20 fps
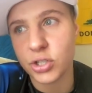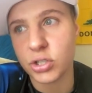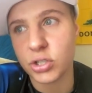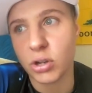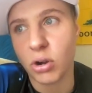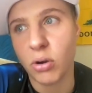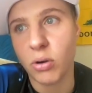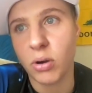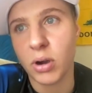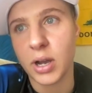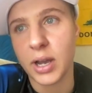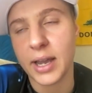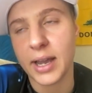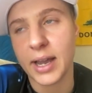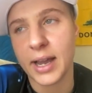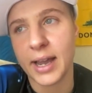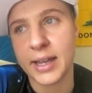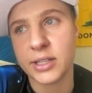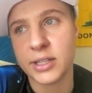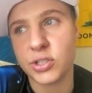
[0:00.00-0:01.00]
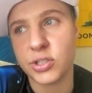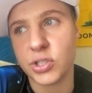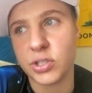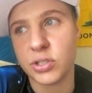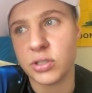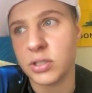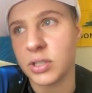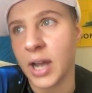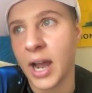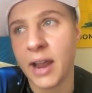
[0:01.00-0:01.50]
So I
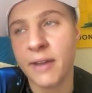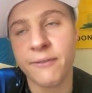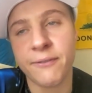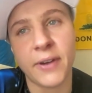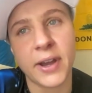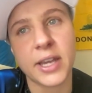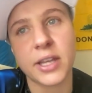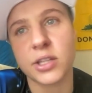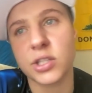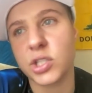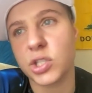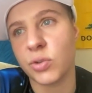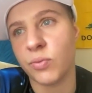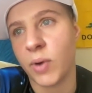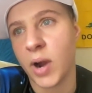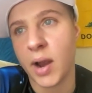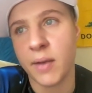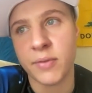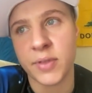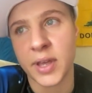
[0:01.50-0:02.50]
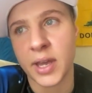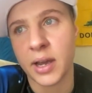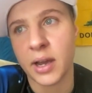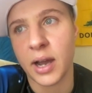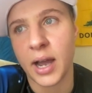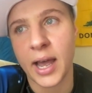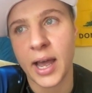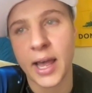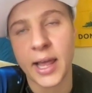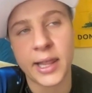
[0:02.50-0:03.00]
fucking survived
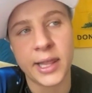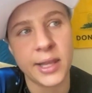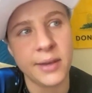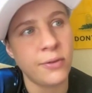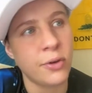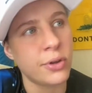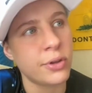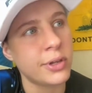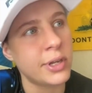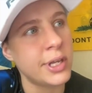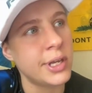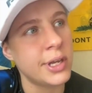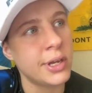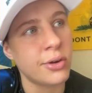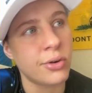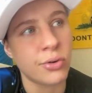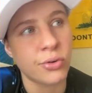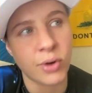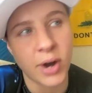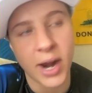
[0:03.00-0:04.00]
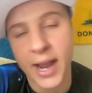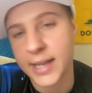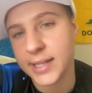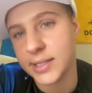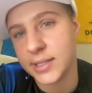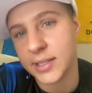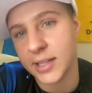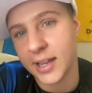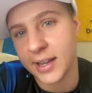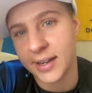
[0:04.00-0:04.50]
there. I live only
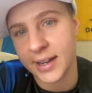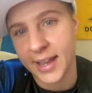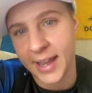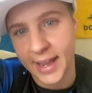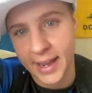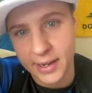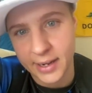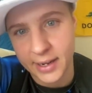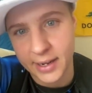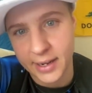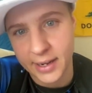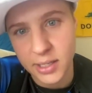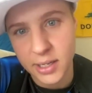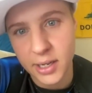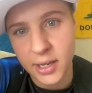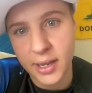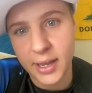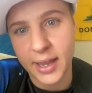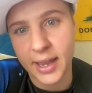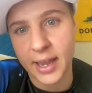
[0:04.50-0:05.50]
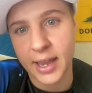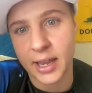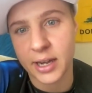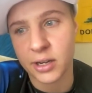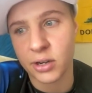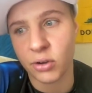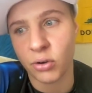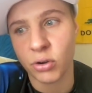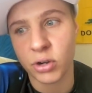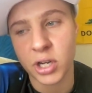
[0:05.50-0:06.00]
rice and eggs,
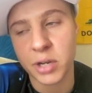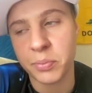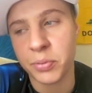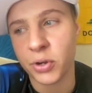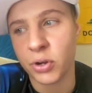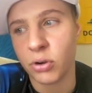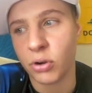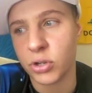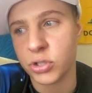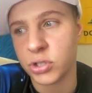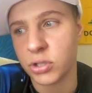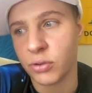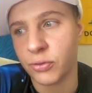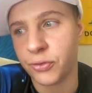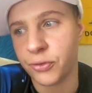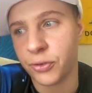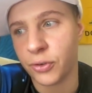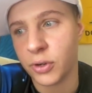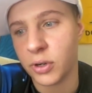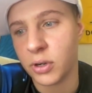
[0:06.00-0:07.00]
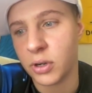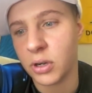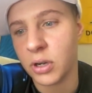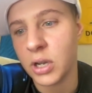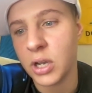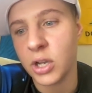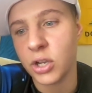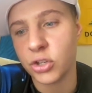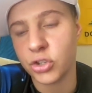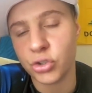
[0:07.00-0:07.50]
and only because of
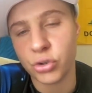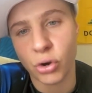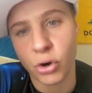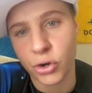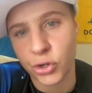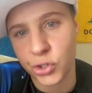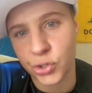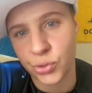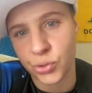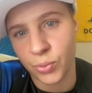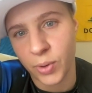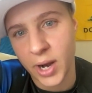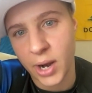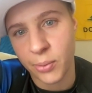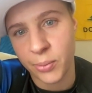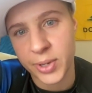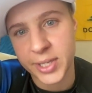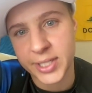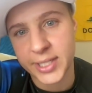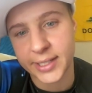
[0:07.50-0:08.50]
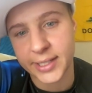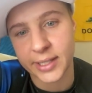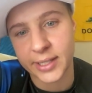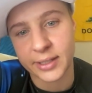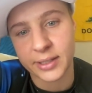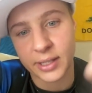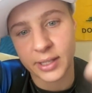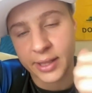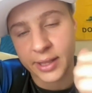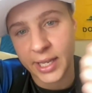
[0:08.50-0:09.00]
church where I
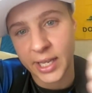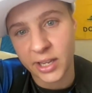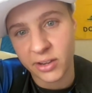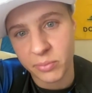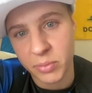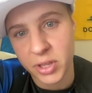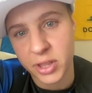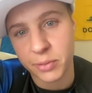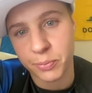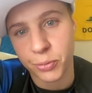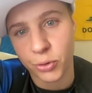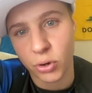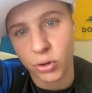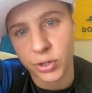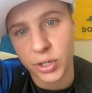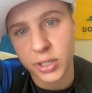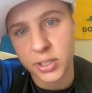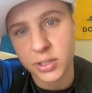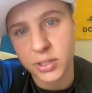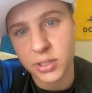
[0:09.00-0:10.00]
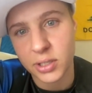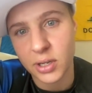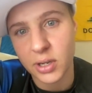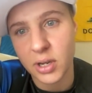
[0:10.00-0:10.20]
visited, they give me the products.